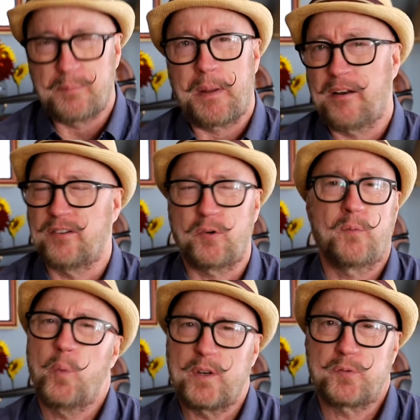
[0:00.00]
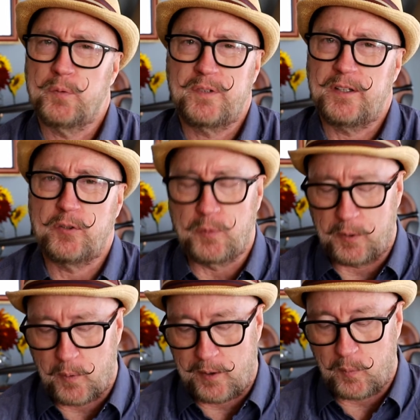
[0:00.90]
depending on sort of which routine you
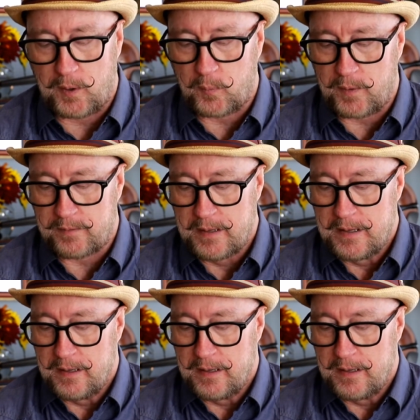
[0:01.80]
really want to work with.